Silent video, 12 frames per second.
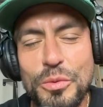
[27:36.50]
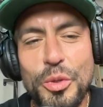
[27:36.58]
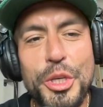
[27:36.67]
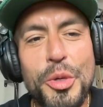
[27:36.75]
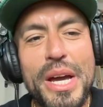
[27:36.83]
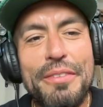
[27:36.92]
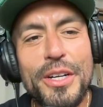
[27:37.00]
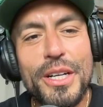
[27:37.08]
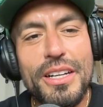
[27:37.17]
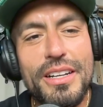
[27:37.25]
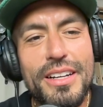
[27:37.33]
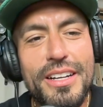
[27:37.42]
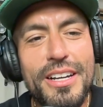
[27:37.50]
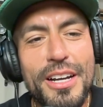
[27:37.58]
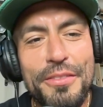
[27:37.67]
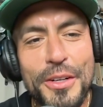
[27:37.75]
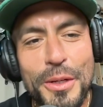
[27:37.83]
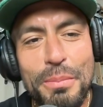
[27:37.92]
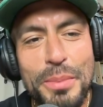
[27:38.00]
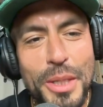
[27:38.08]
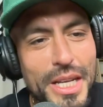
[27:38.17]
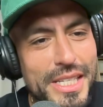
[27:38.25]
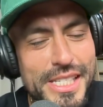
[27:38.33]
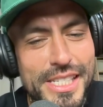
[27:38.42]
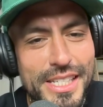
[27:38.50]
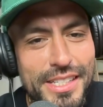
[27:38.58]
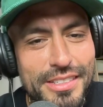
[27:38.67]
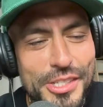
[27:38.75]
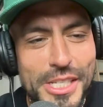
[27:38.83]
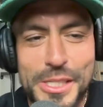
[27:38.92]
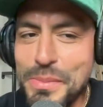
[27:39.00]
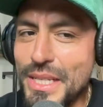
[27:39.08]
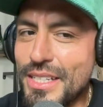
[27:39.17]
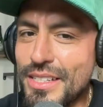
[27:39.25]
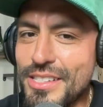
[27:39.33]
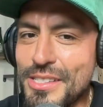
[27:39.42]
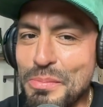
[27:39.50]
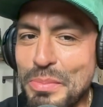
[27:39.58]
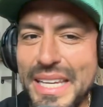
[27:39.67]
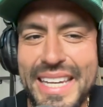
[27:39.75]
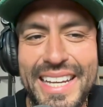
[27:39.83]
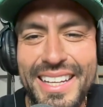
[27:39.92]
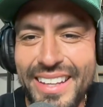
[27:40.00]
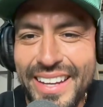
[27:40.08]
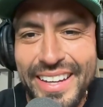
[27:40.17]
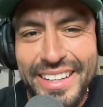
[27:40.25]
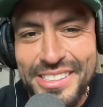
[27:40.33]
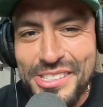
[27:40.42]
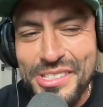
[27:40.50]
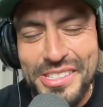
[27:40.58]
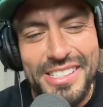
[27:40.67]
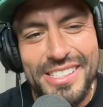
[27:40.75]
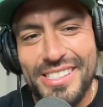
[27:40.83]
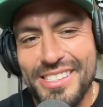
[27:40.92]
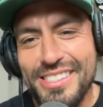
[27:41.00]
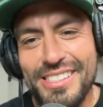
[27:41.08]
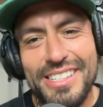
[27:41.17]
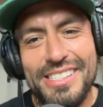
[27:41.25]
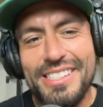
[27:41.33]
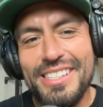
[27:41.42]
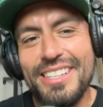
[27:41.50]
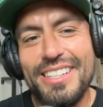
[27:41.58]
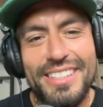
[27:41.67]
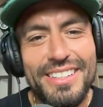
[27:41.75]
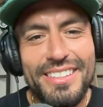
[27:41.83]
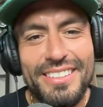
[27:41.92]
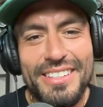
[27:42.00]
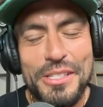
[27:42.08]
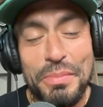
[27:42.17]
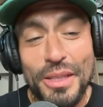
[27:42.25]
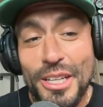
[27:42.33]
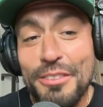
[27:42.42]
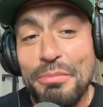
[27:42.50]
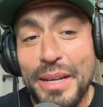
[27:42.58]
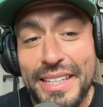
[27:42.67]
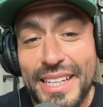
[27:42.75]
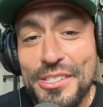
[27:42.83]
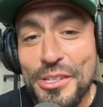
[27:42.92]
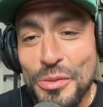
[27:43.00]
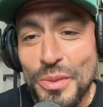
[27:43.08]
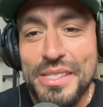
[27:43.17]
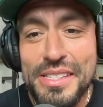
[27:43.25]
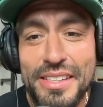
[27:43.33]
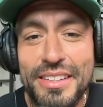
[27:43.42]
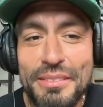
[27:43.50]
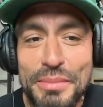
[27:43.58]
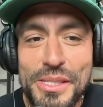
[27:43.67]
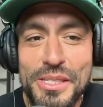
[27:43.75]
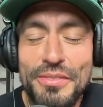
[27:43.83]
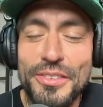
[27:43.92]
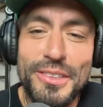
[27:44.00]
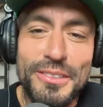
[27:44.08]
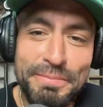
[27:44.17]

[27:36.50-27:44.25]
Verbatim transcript: Will you ever cover Boston just because Beat L A is, is it's a... It's beloved by not just one city, but several.